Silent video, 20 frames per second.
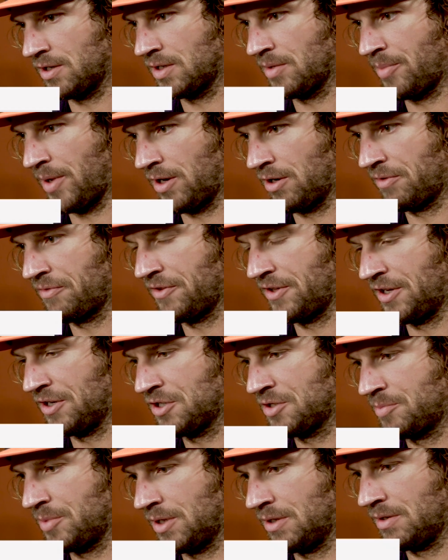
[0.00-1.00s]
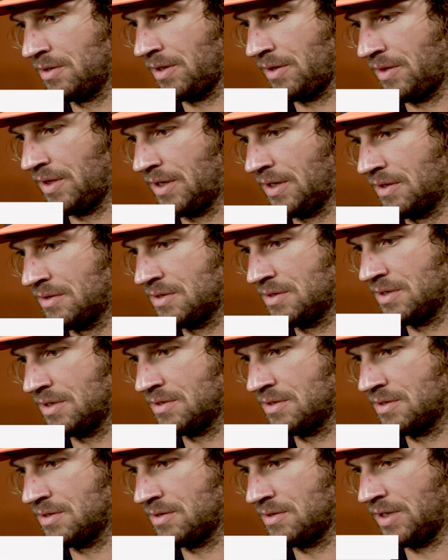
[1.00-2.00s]
and a better finish, but I think it's
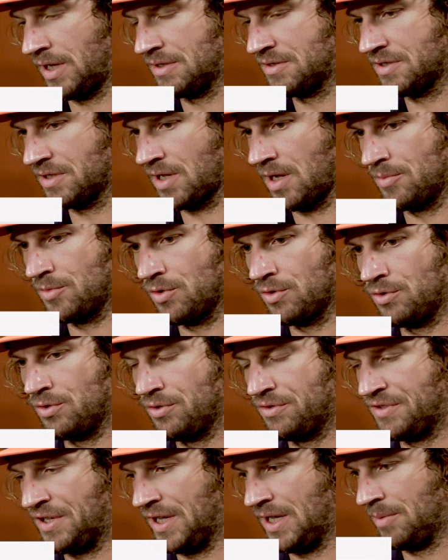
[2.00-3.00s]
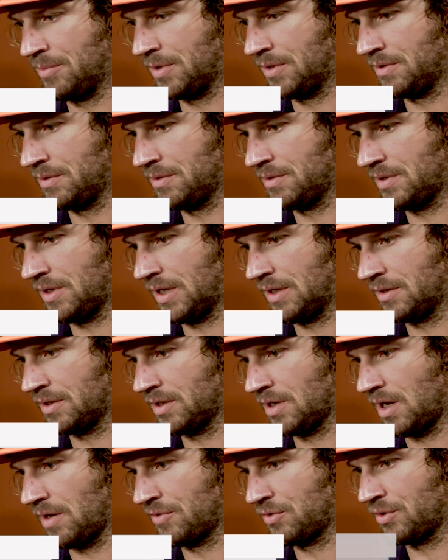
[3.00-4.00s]
it's nice to come to a new team and, and
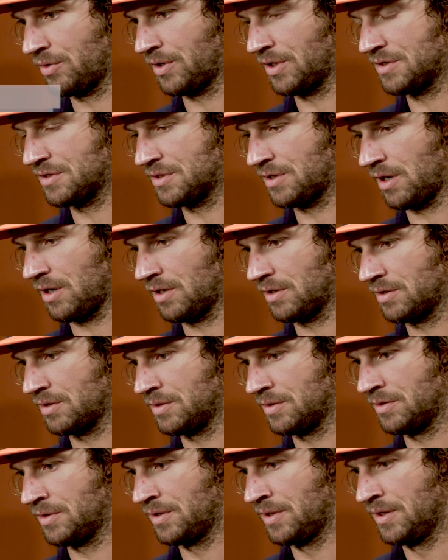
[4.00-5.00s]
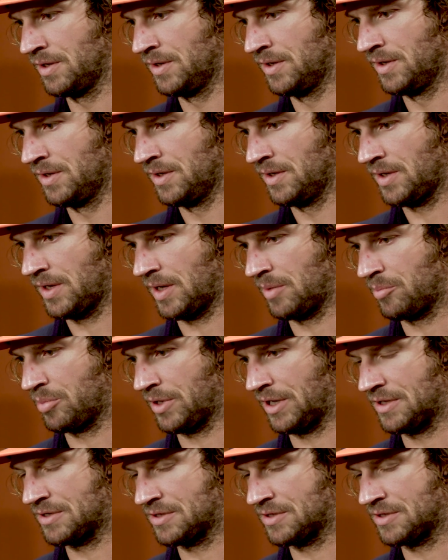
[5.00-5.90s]
get off to a good start and and play